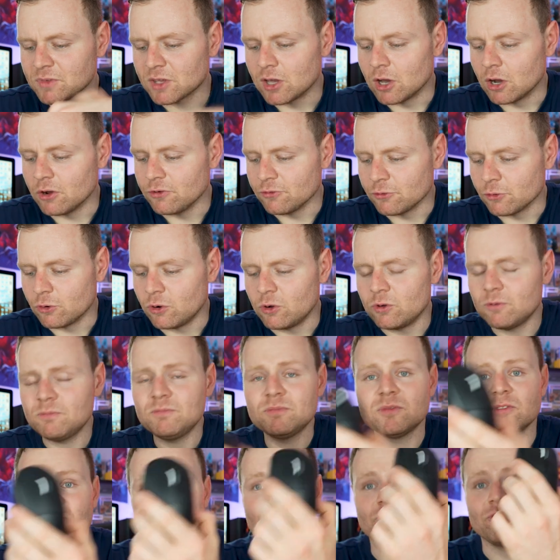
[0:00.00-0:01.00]

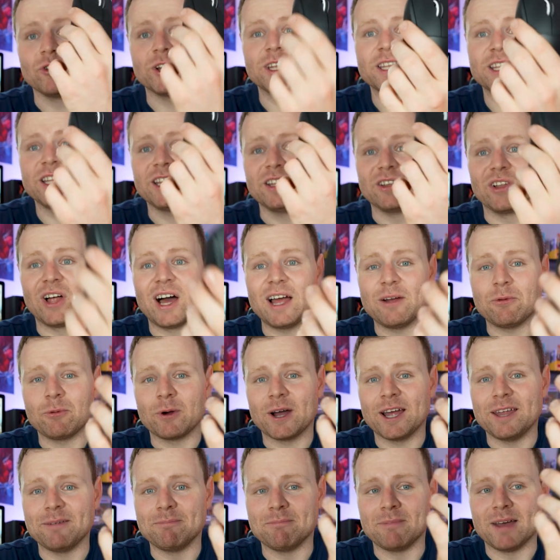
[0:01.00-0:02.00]
Overall, really
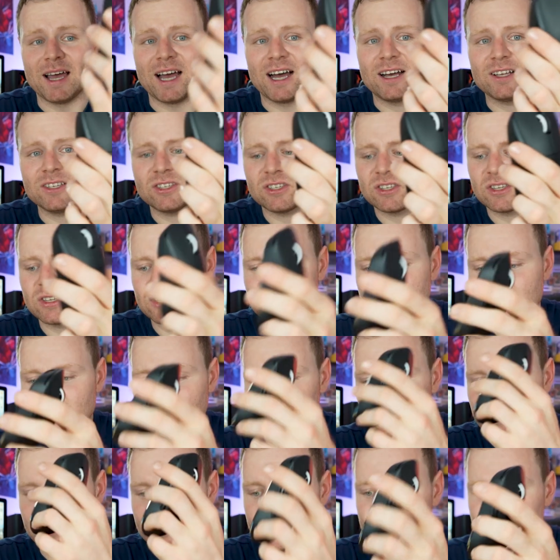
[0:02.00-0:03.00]
lightweight mouse,
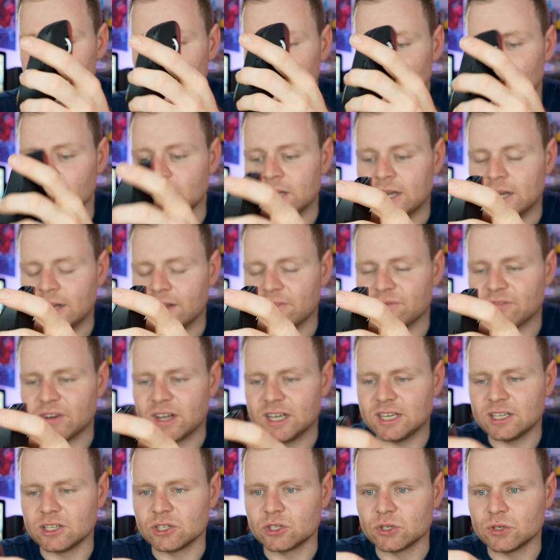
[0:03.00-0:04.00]
so it is good, and I
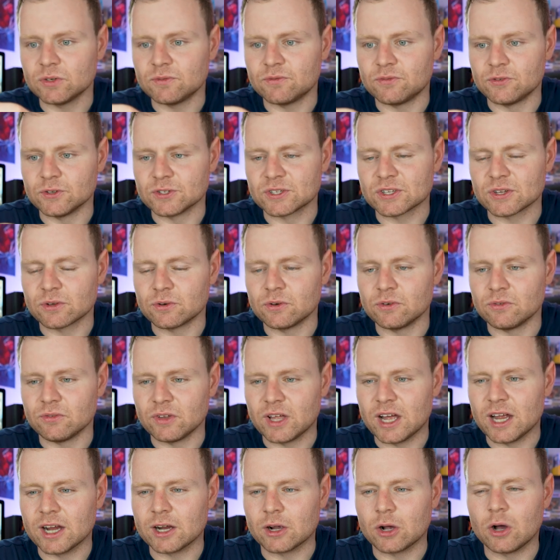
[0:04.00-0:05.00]
find it good for sort of
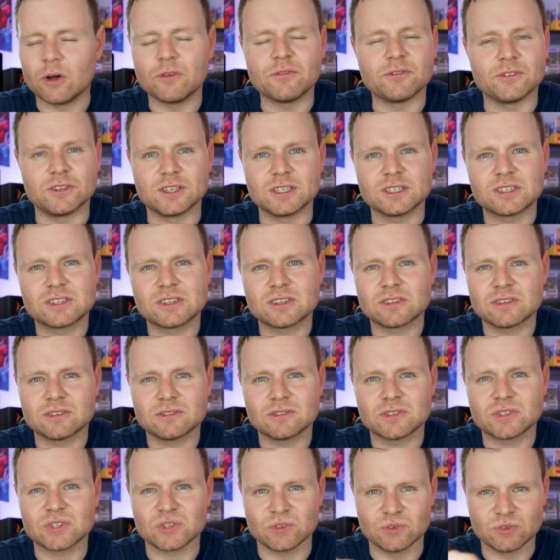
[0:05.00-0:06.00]
like office
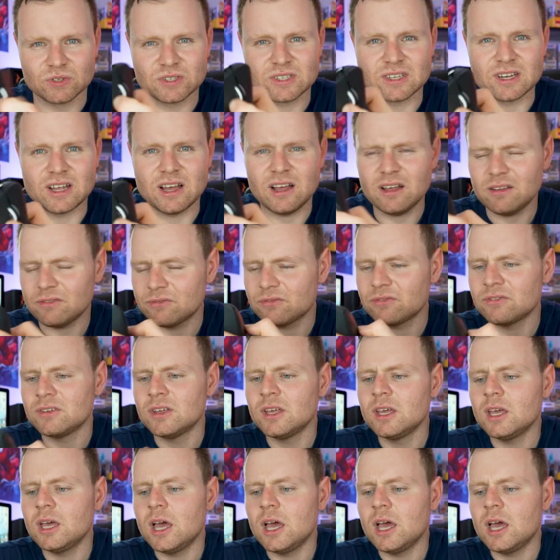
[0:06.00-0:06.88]
sort of stuff.